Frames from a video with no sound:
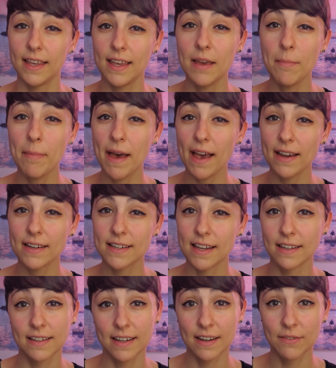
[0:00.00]
Impact
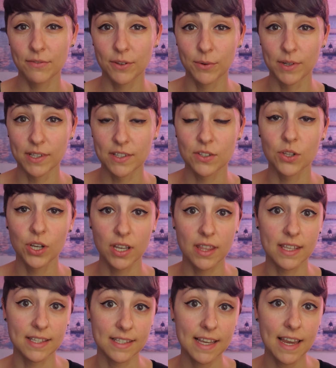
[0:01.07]
and influence look
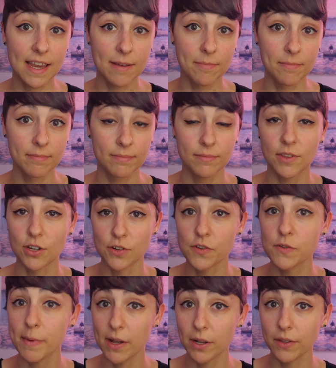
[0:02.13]
the same. They're
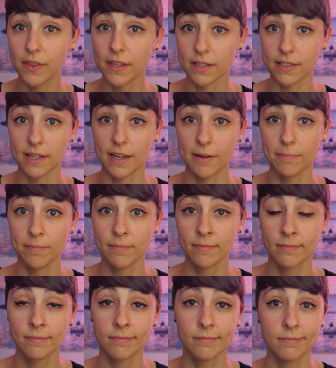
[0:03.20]
spelled the same,
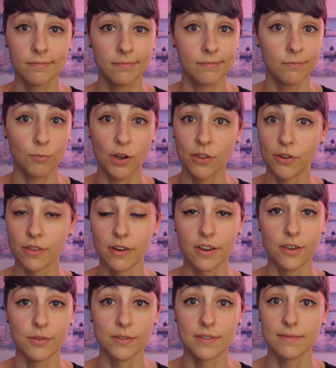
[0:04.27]
whether they're
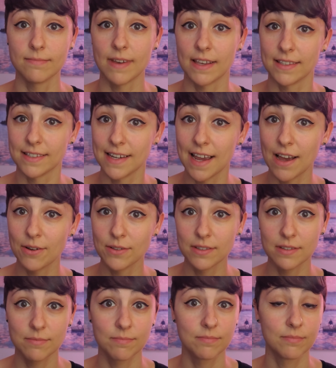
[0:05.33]
used as
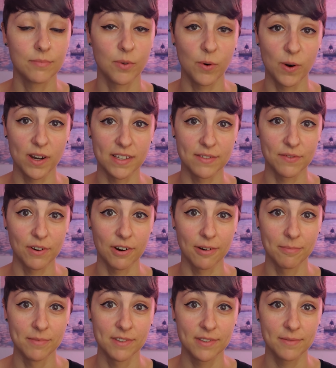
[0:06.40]
nouns or as
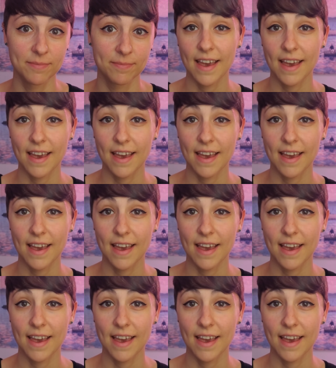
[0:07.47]
verbs.